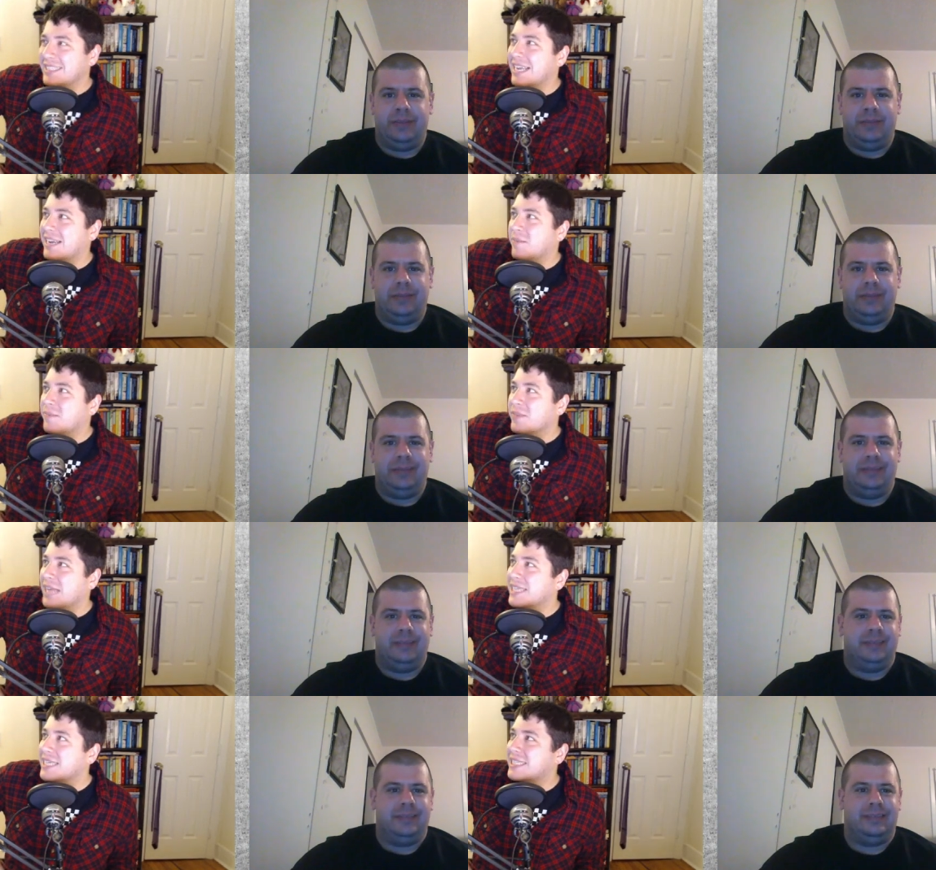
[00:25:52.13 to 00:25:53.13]
Speaker 1: like
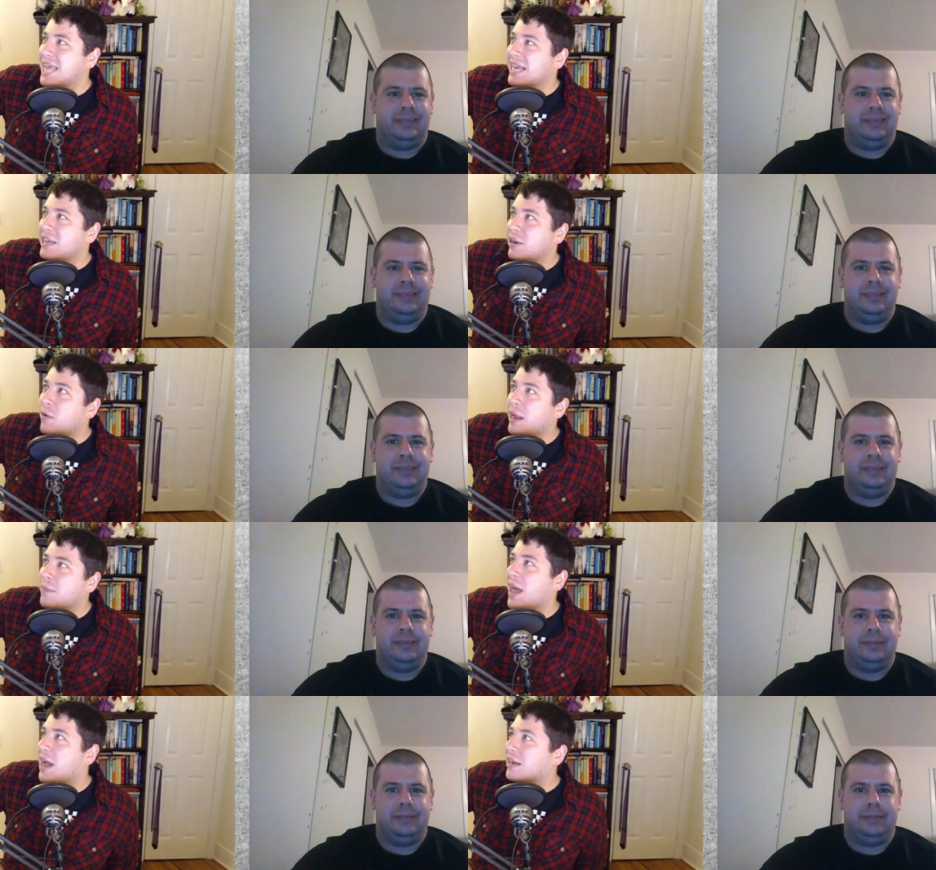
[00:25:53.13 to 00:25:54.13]
that's like saying, you know what?
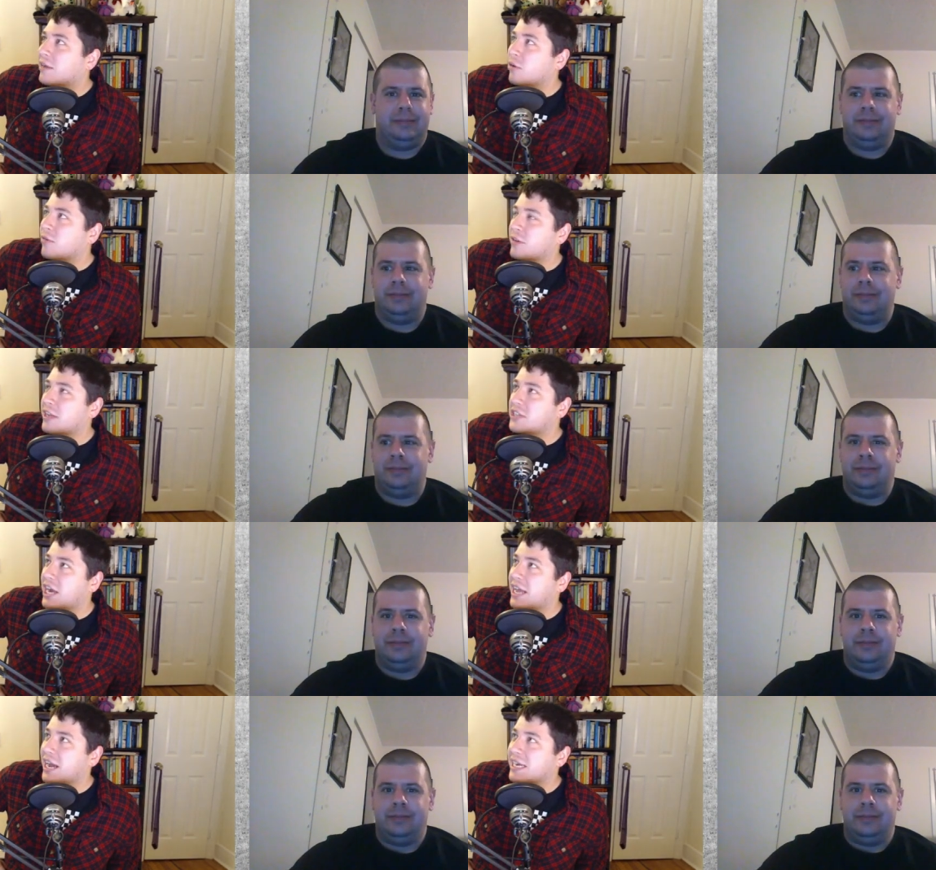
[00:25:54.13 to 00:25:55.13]
I'm not going to root for the
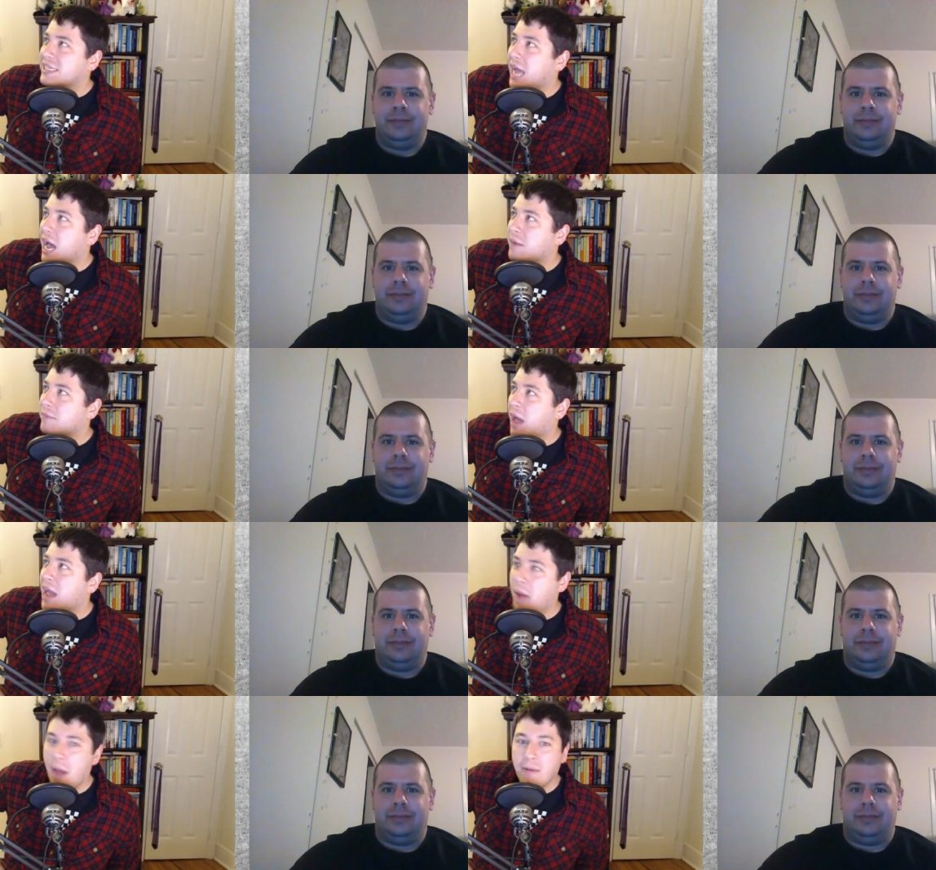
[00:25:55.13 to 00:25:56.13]
Jedi's. I'm,
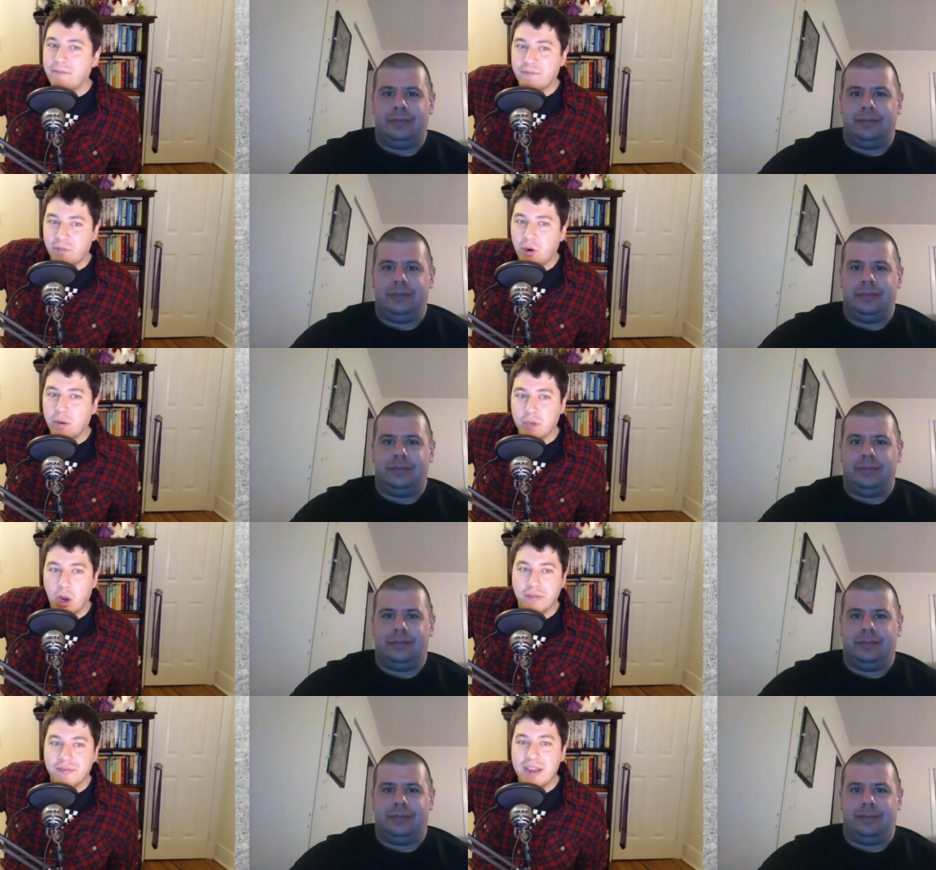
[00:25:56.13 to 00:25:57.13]
I'm I'm a firm
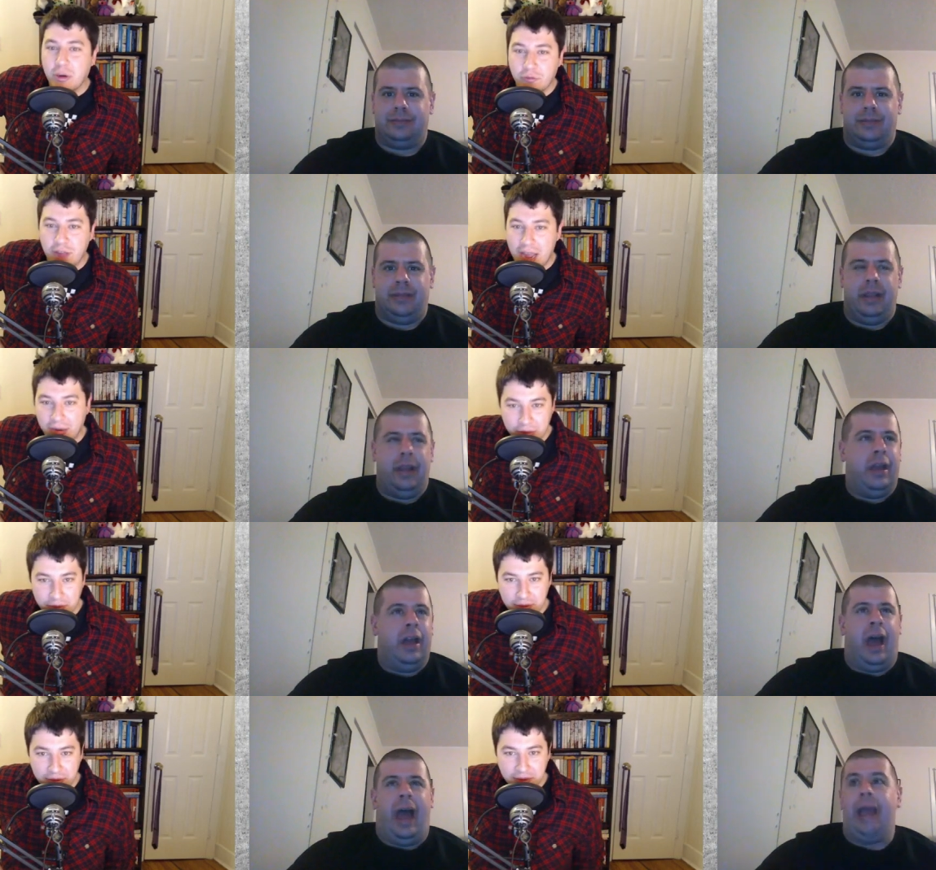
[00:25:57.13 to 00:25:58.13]
Darth Vader fan.
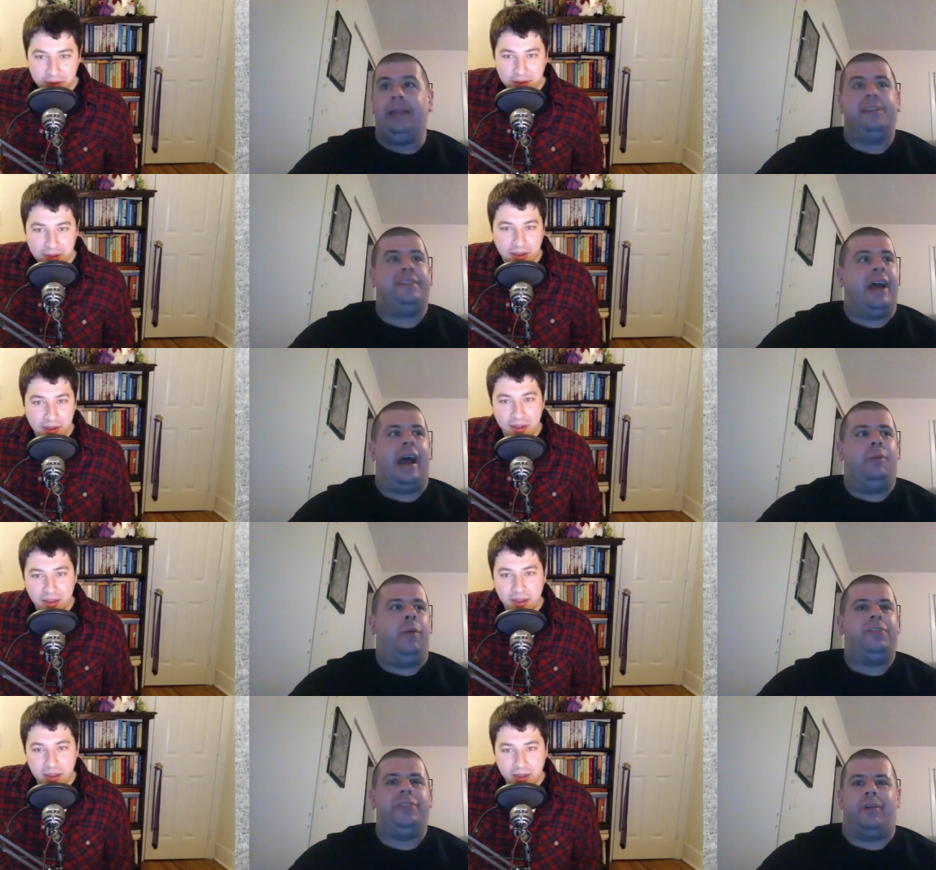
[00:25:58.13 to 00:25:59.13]
Speaker 2: Hey, listen, I
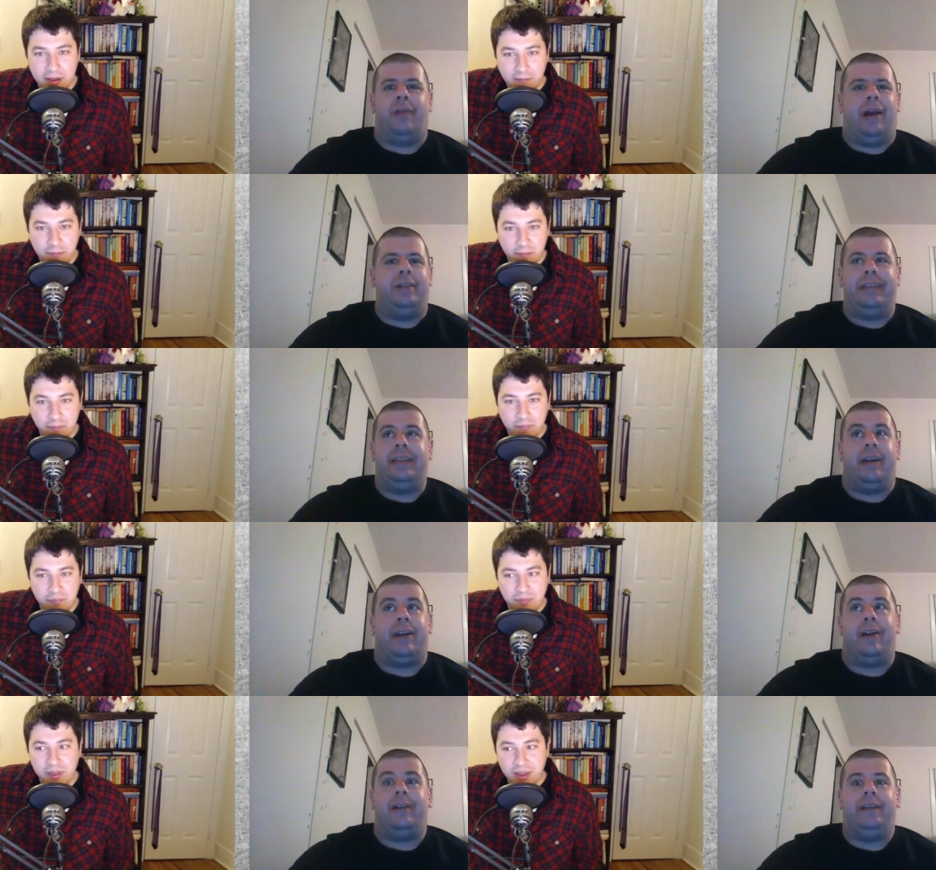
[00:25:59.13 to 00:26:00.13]
wasn't around in the
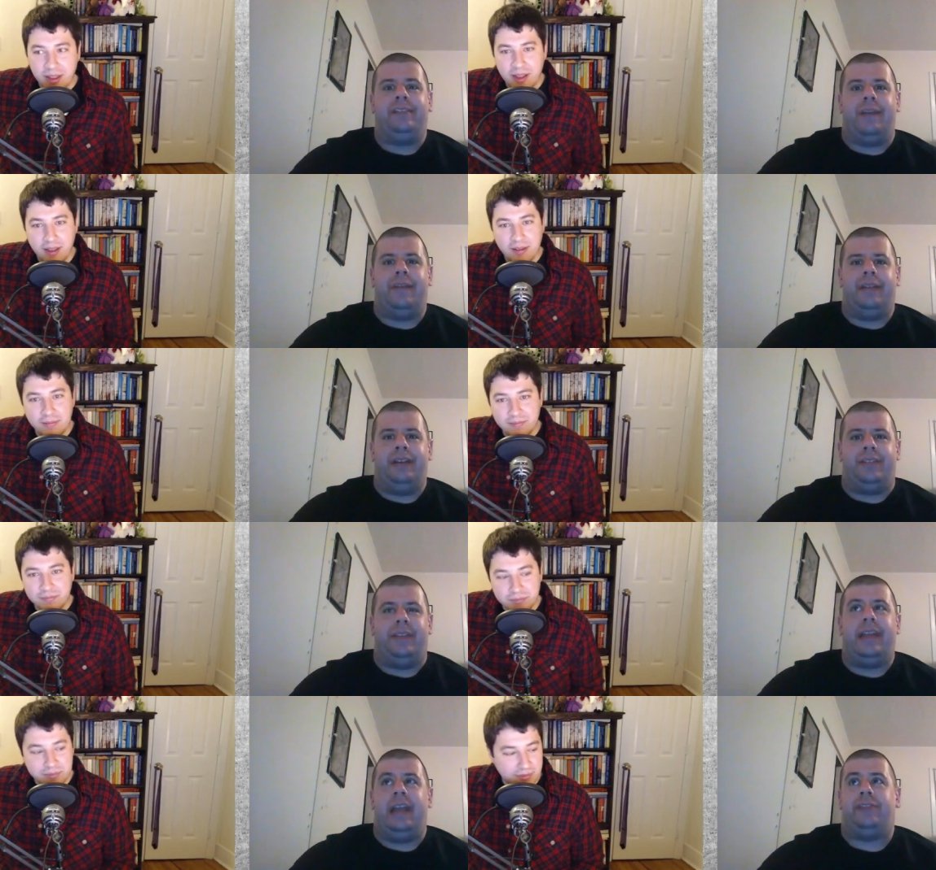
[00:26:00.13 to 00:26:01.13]
early '70s
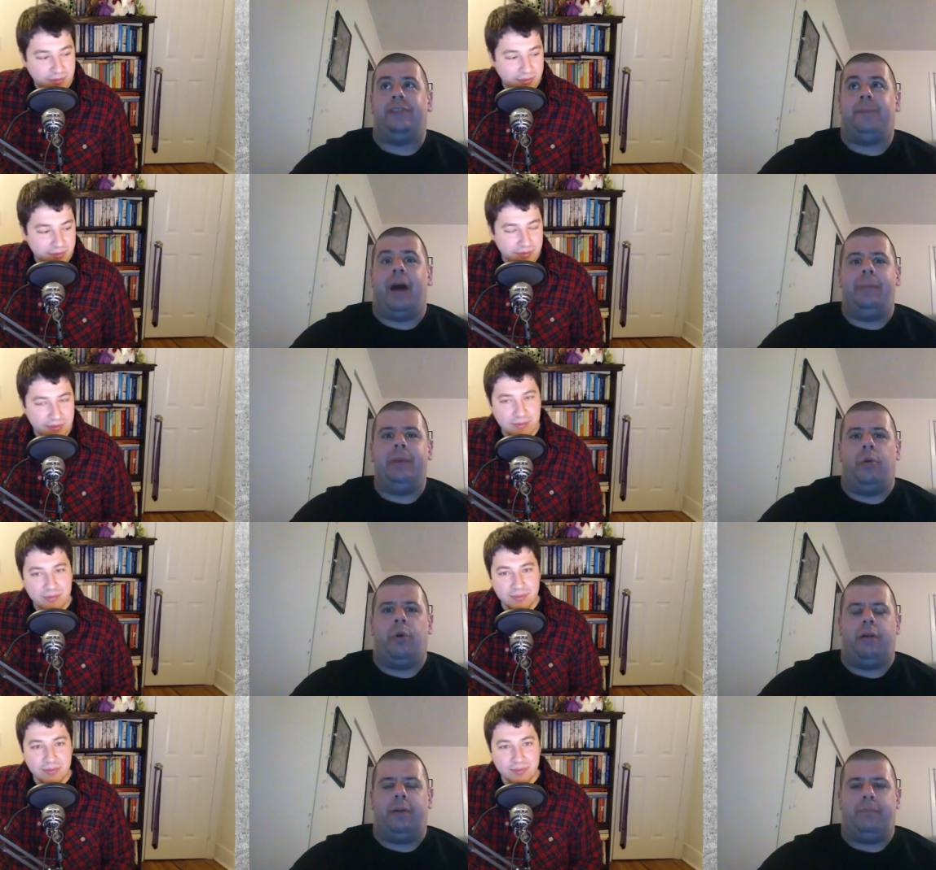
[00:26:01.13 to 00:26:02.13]
in the days of Bobby
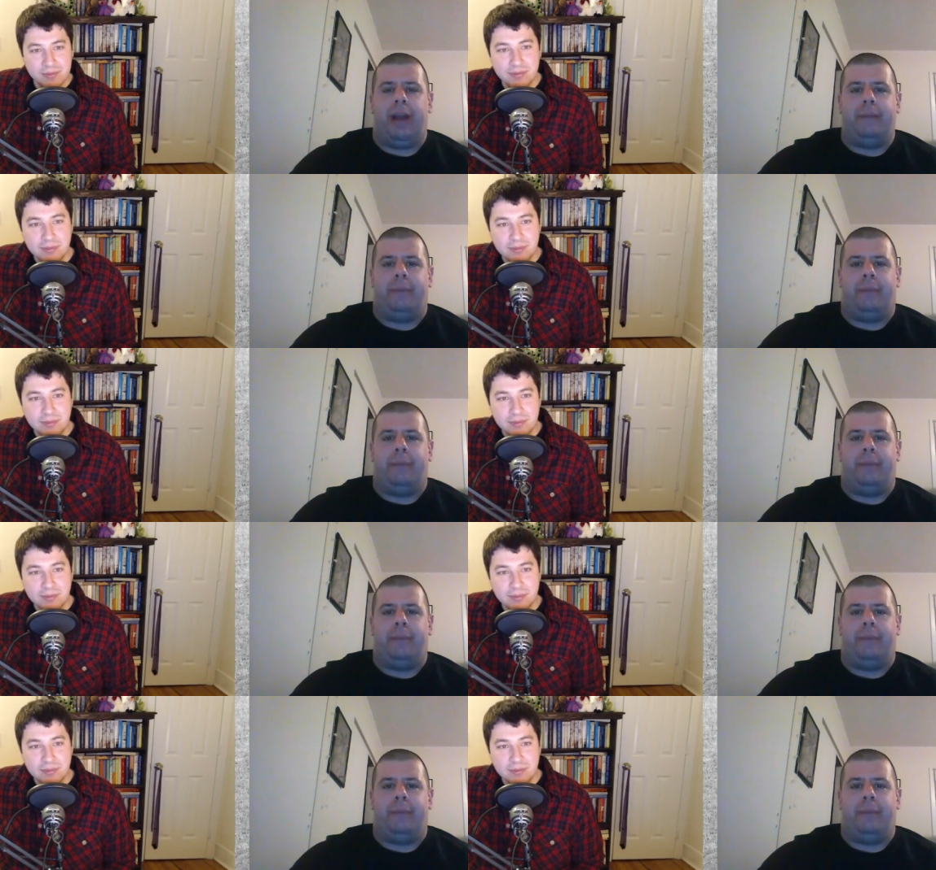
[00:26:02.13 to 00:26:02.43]
Orr and Brad